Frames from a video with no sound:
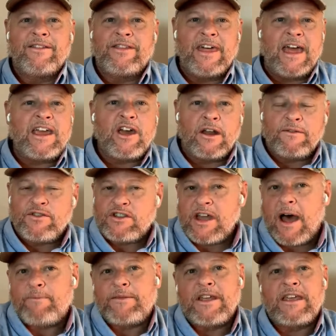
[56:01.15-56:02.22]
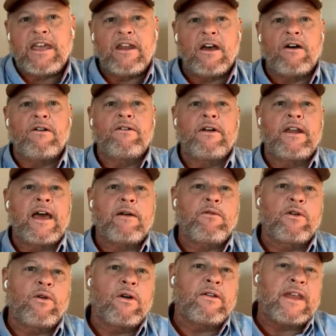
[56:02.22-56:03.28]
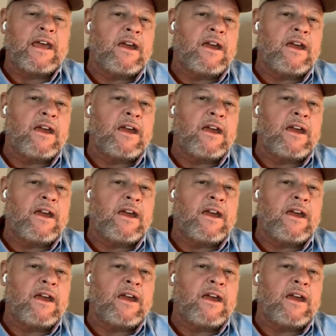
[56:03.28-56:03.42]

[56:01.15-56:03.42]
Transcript: They could have stopped in Quito, in Ecuador.